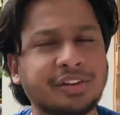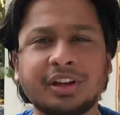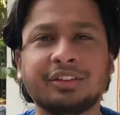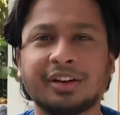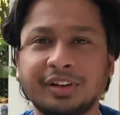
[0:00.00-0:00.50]

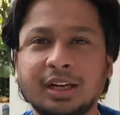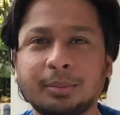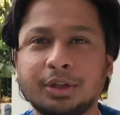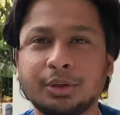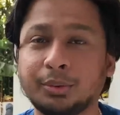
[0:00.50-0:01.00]
whichever is
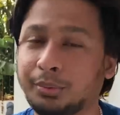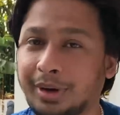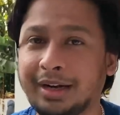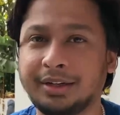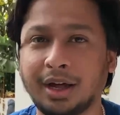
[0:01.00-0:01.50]
available to you
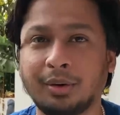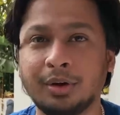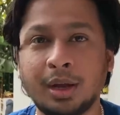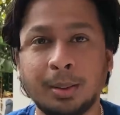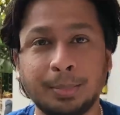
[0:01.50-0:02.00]
right now,
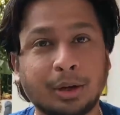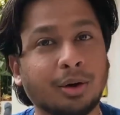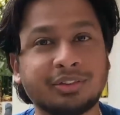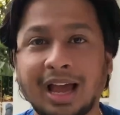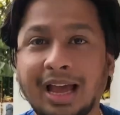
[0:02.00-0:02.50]

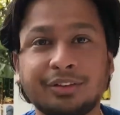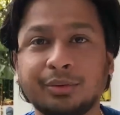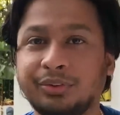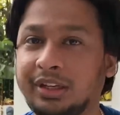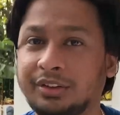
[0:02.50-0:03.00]
because as
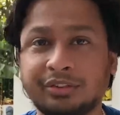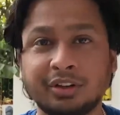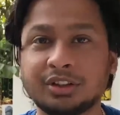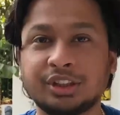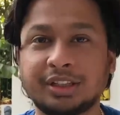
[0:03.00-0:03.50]
you see the
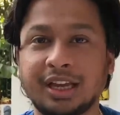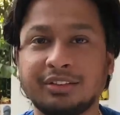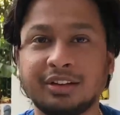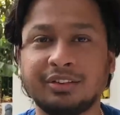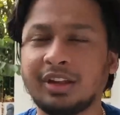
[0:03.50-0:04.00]
surge in
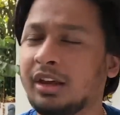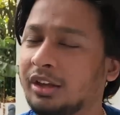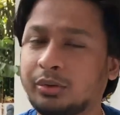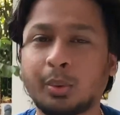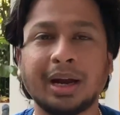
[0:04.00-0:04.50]
cases
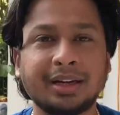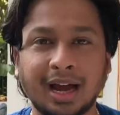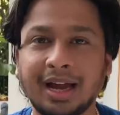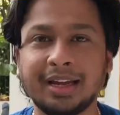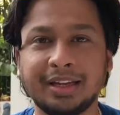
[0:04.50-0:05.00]
is quite
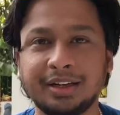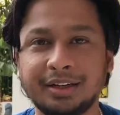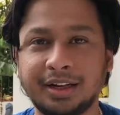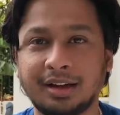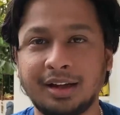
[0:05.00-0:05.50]
high in
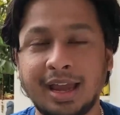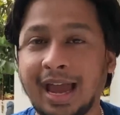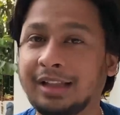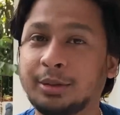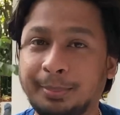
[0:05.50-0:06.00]
India,
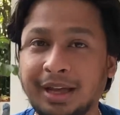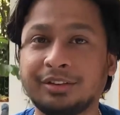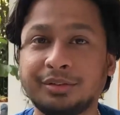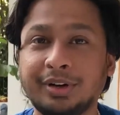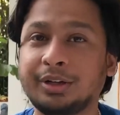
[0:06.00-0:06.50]
and the
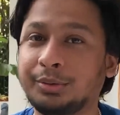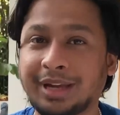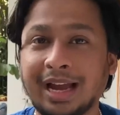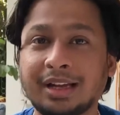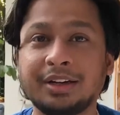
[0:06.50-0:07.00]
best way to
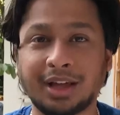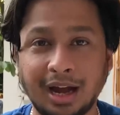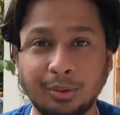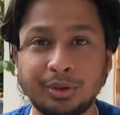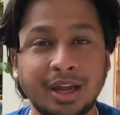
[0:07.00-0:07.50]
tackle it
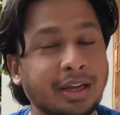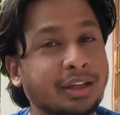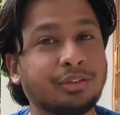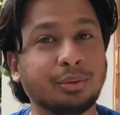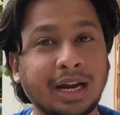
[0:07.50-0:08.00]
out
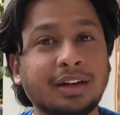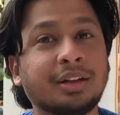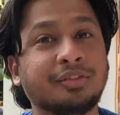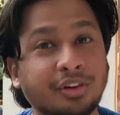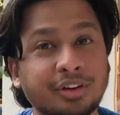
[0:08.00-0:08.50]
is to
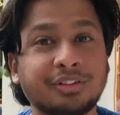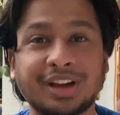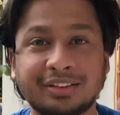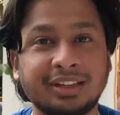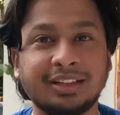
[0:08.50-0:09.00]
get the first
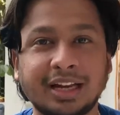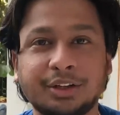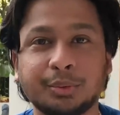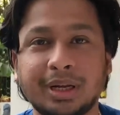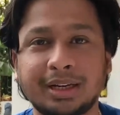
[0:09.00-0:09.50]
vaccine
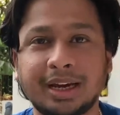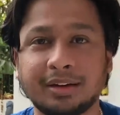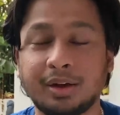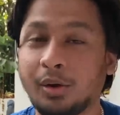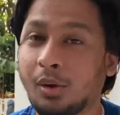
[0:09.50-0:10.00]
that you can
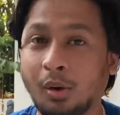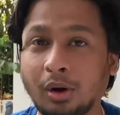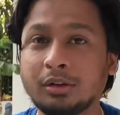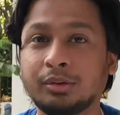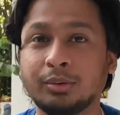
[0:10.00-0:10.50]
get.
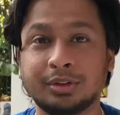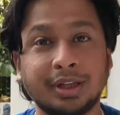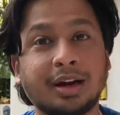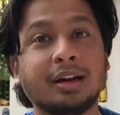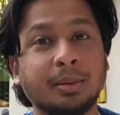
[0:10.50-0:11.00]
Also,
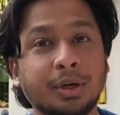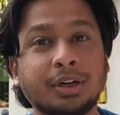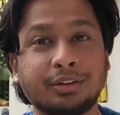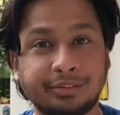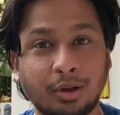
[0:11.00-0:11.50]
there are
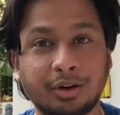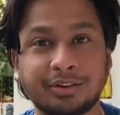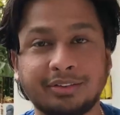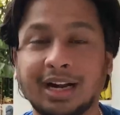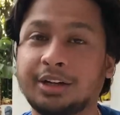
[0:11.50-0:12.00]
limited
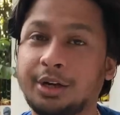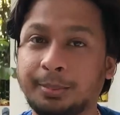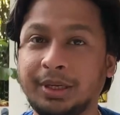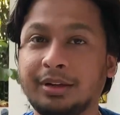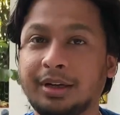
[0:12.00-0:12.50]
slots that are
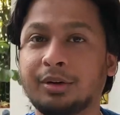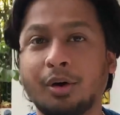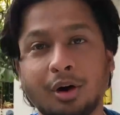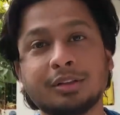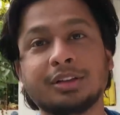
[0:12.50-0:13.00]
appearing
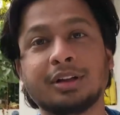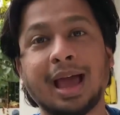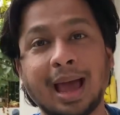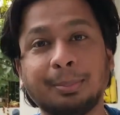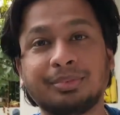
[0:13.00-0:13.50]
on the
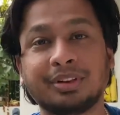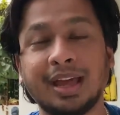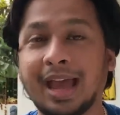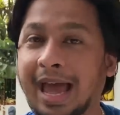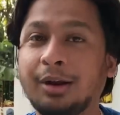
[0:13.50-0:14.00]
apps
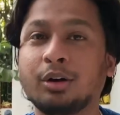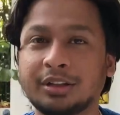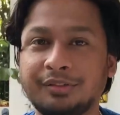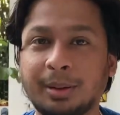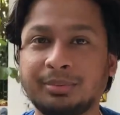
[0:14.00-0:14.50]
and
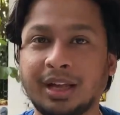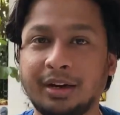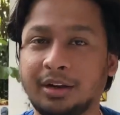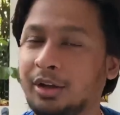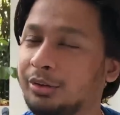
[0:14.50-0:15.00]
on the
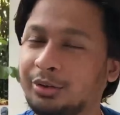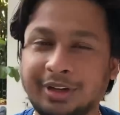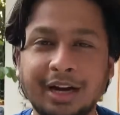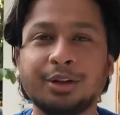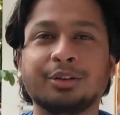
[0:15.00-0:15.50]
website, so
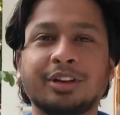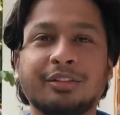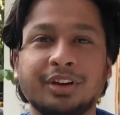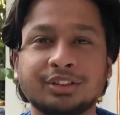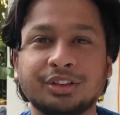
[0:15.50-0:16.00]
get
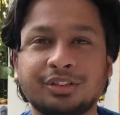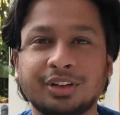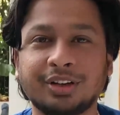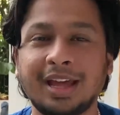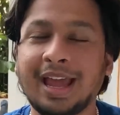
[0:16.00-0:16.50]
yourself
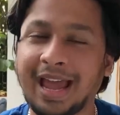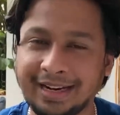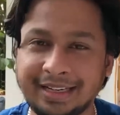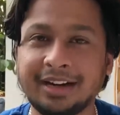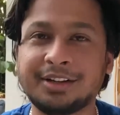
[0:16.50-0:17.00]
registered
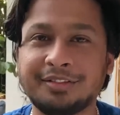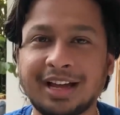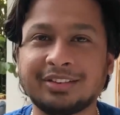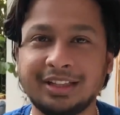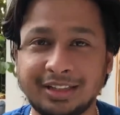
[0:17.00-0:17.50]
and get the
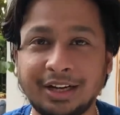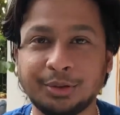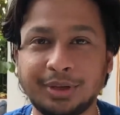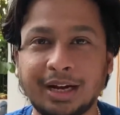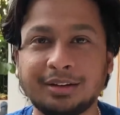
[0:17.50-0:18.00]
vaccine
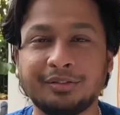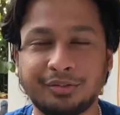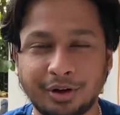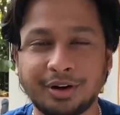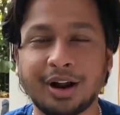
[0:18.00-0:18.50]
that you get
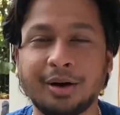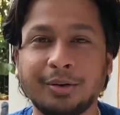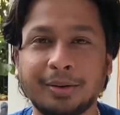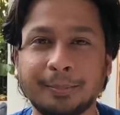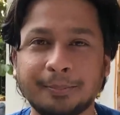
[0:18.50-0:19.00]
for now.